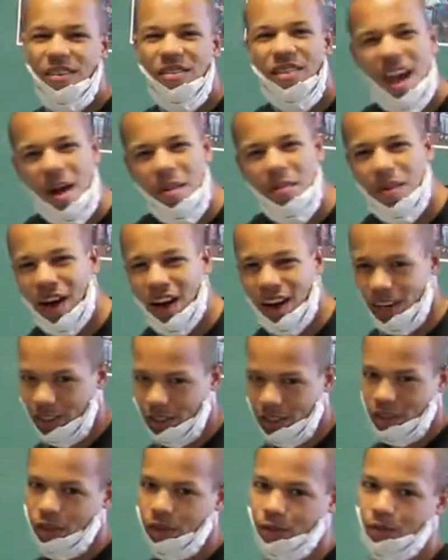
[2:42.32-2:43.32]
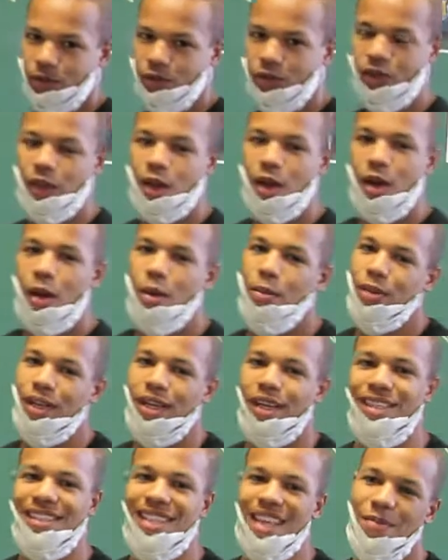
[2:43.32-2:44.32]
vampires,
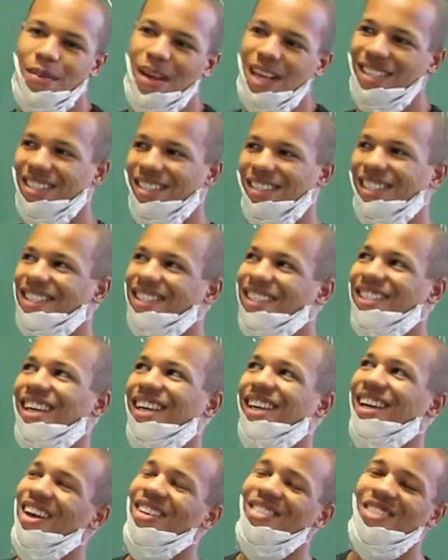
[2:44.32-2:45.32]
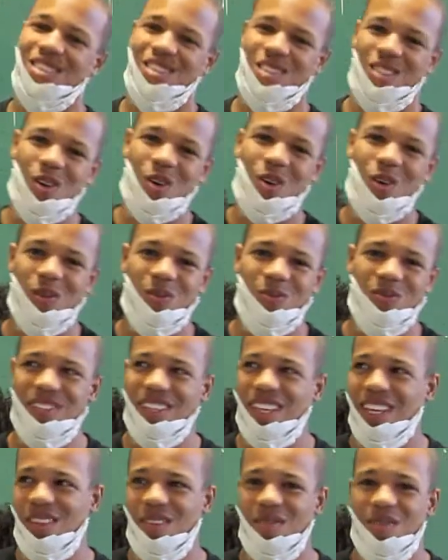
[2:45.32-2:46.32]
because they basically suck out the soul
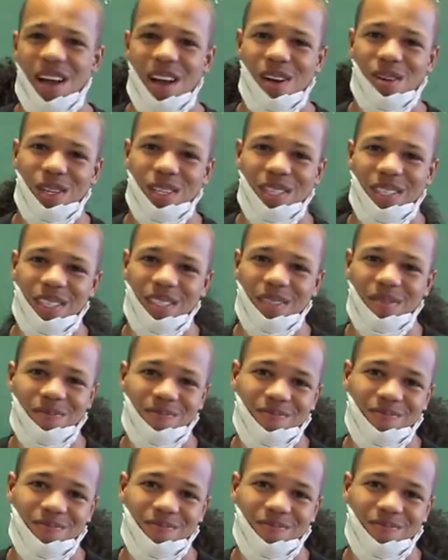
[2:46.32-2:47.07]
in the virus.